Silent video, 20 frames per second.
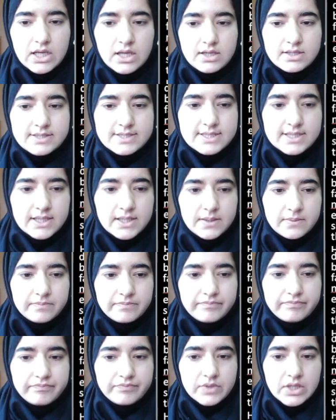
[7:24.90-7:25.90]
see,
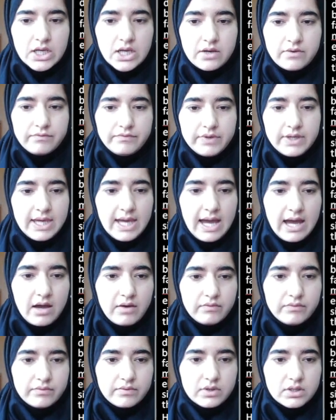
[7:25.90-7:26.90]
we
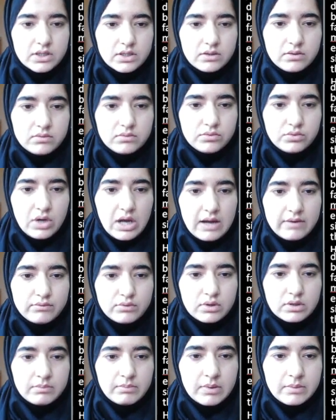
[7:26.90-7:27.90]
have, you have
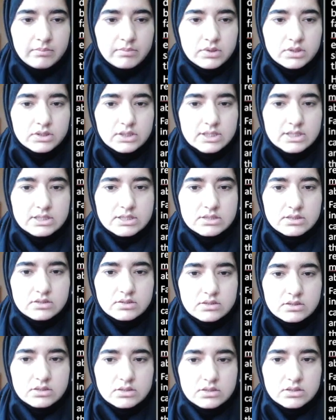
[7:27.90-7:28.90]
to remember
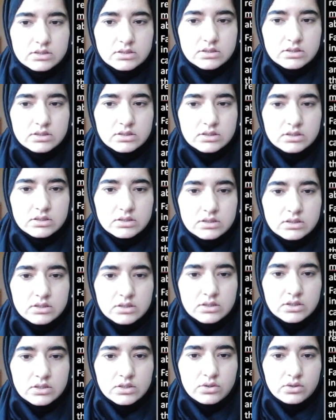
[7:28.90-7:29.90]
this.
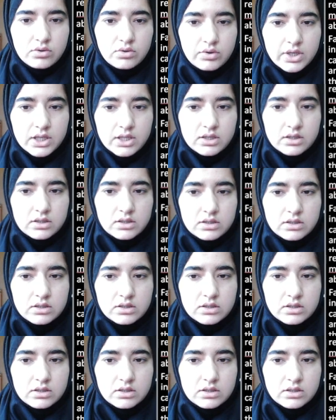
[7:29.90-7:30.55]
Okay,